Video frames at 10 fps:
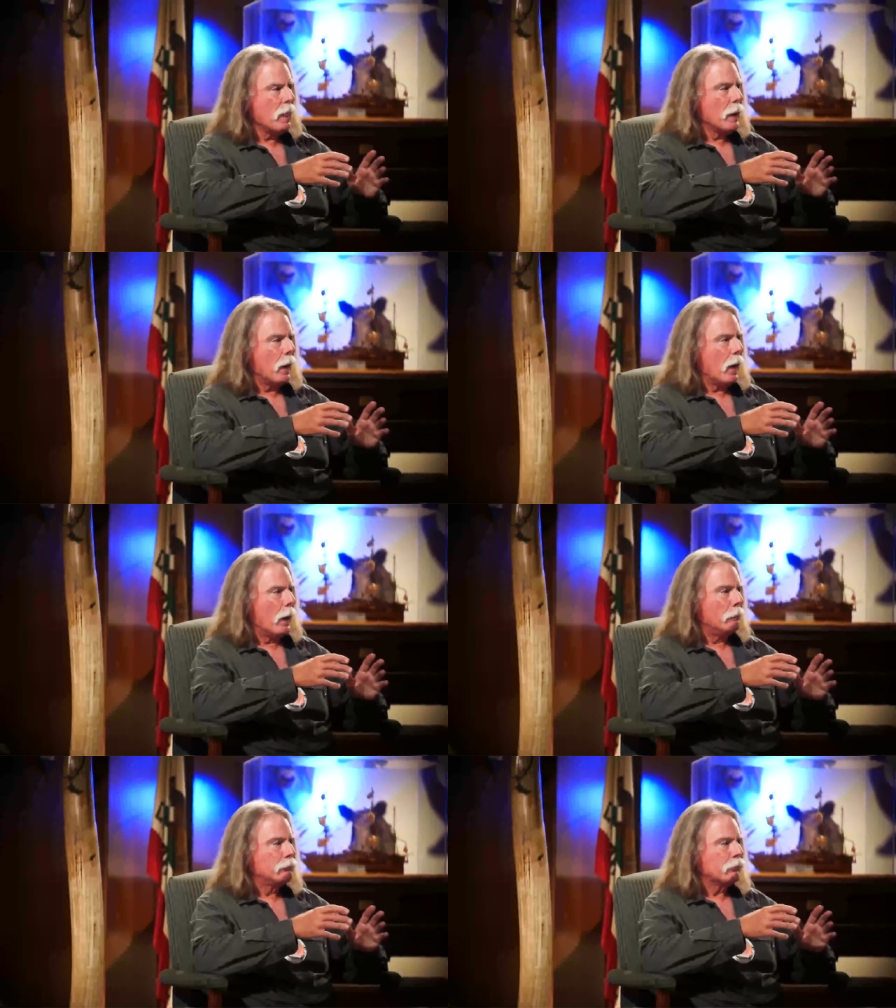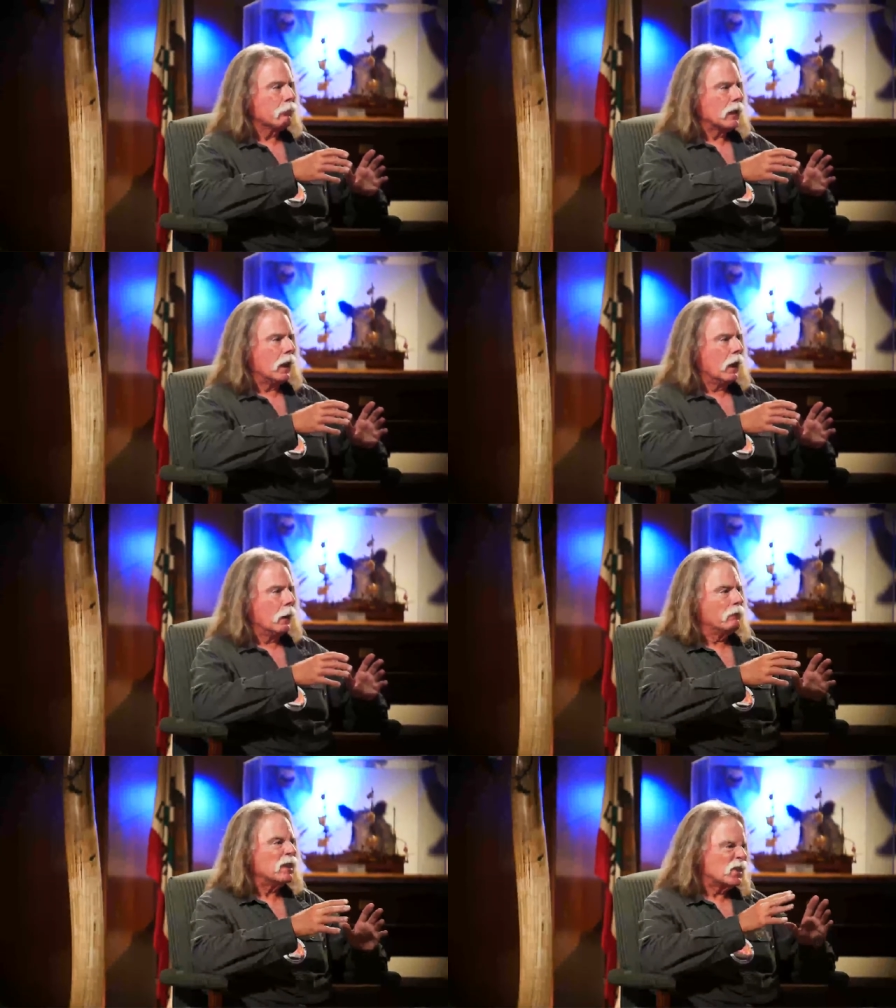Um,
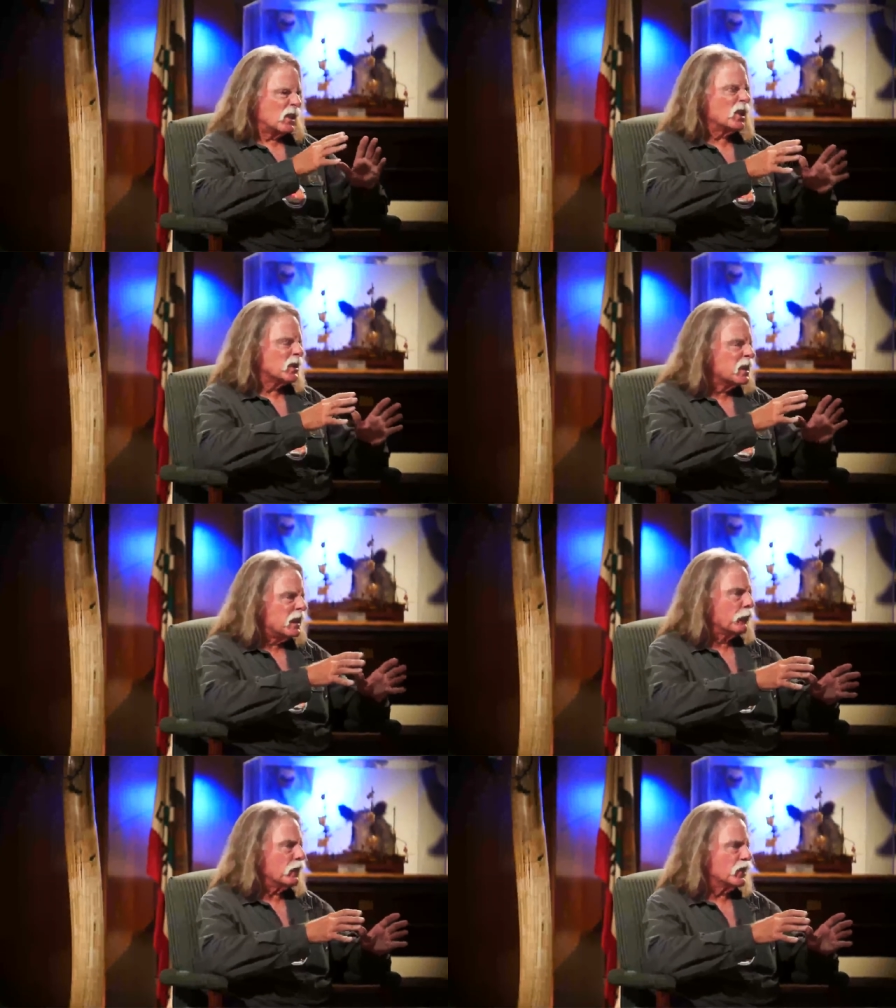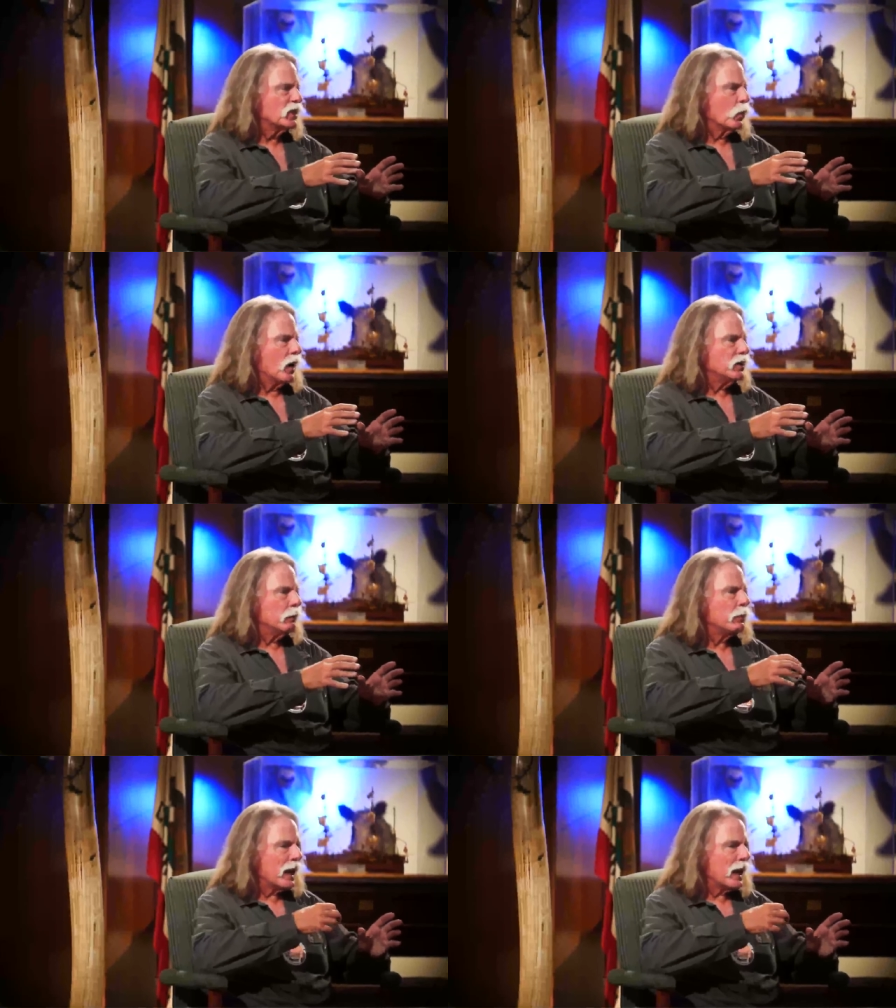uh, it's just a different situation.